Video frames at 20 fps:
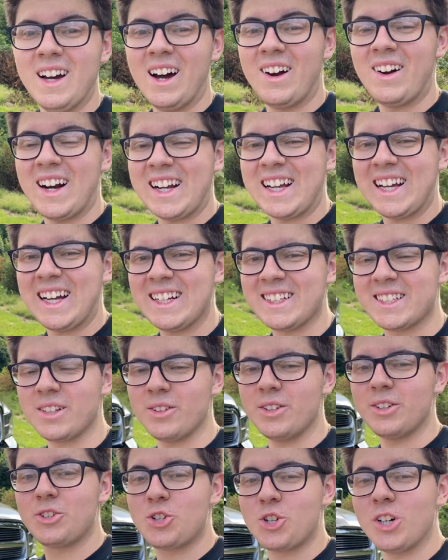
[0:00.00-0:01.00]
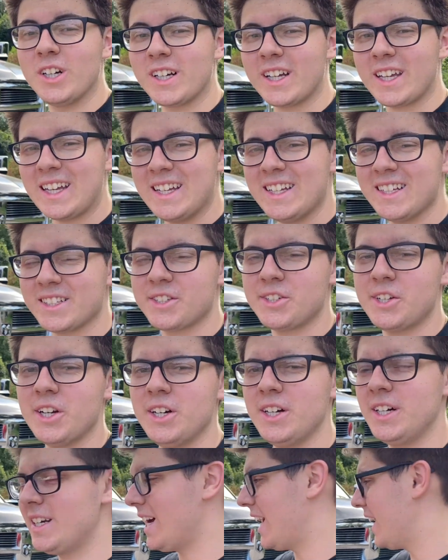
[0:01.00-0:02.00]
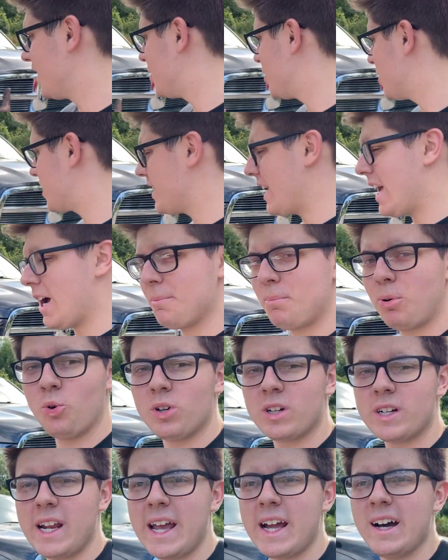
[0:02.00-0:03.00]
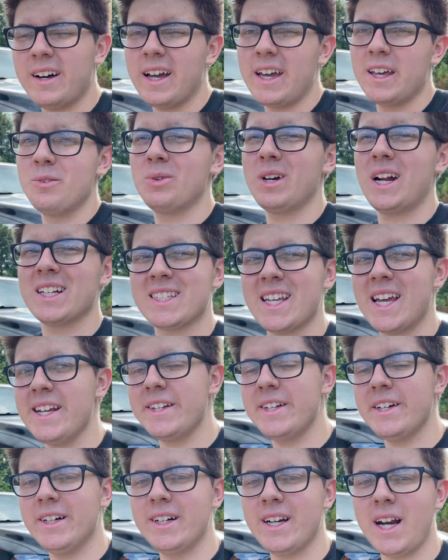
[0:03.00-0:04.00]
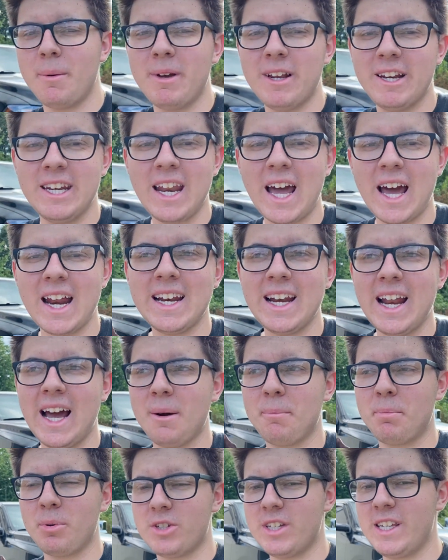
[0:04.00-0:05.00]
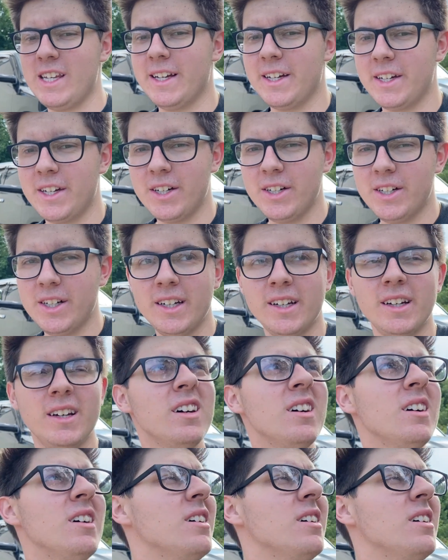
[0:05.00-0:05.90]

Alright guys, so the truck is done. I just now pulled it out, and when I say done, I mean 99% done.